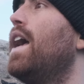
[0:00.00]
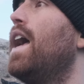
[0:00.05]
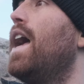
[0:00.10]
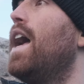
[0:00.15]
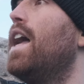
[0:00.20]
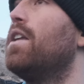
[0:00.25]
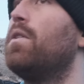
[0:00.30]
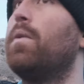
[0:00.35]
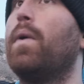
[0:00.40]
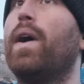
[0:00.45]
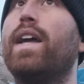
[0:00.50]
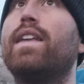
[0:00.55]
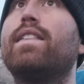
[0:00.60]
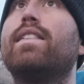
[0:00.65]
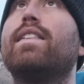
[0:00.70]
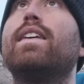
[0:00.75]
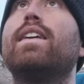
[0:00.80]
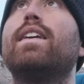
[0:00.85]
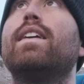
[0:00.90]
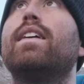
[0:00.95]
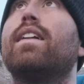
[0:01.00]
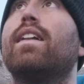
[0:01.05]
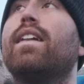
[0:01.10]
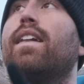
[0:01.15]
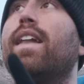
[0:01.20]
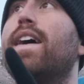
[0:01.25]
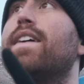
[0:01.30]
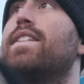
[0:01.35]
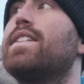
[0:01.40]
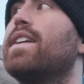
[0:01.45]
Anyway, the
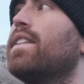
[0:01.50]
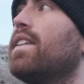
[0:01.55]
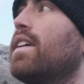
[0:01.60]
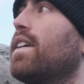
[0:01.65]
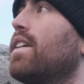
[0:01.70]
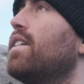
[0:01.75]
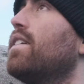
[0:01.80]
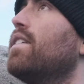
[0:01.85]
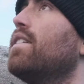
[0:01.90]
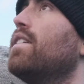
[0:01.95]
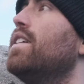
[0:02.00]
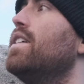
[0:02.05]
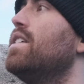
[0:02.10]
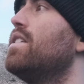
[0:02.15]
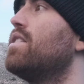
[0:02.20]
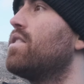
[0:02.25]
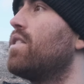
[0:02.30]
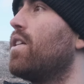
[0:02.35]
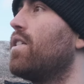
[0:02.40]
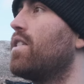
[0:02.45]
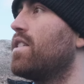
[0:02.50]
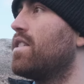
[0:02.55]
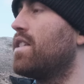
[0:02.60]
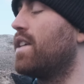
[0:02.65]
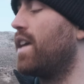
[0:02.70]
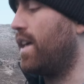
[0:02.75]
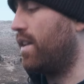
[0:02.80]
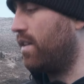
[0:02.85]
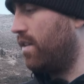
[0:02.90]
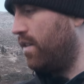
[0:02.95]
light, I think, is starting to
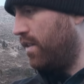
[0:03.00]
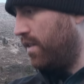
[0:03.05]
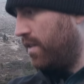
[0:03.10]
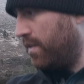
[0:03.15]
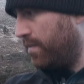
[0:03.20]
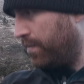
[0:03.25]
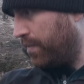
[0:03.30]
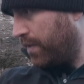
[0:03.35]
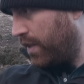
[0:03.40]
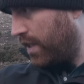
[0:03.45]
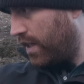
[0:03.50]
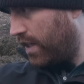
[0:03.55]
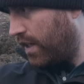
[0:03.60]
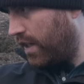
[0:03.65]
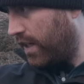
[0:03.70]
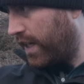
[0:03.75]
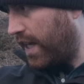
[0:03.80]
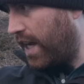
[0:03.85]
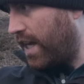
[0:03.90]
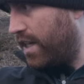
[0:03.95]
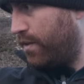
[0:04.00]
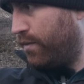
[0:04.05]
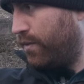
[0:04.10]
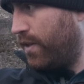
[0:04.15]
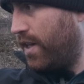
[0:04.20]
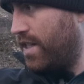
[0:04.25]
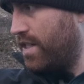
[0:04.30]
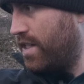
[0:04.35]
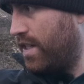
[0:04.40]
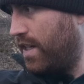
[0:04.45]
get kind of
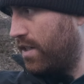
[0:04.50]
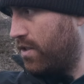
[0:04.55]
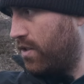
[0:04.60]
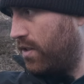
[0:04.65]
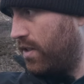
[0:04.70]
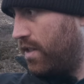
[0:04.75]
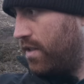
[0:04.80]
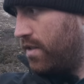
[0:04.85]
nice actually,